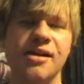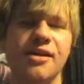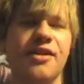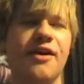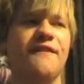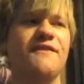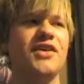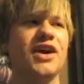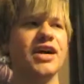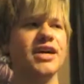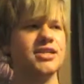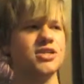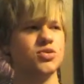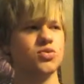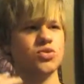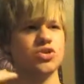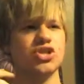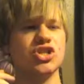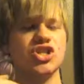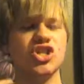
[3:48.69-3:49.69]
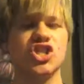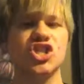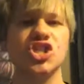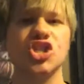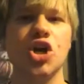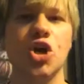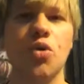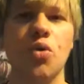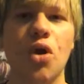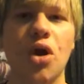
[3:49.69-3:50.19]
The fights were just
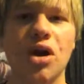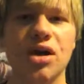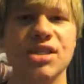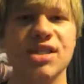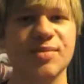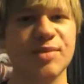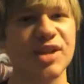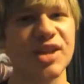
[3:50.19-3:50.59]
so awesome.